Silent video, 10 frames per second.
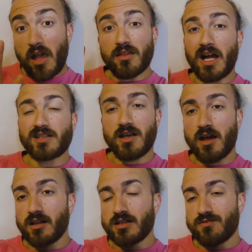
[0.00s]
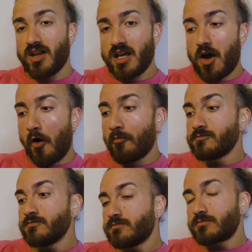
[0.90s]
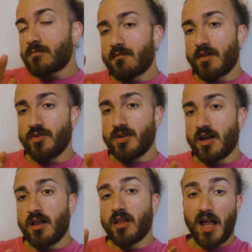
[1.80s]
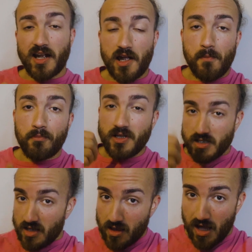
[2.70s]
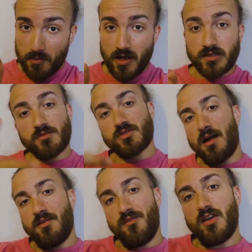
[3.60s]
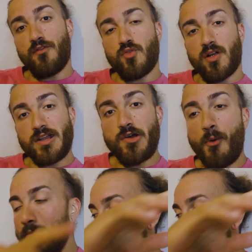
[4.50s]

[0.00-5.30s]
That's the end of this video. If you did like it, please hit that like button. Subscribe to the video if you are new.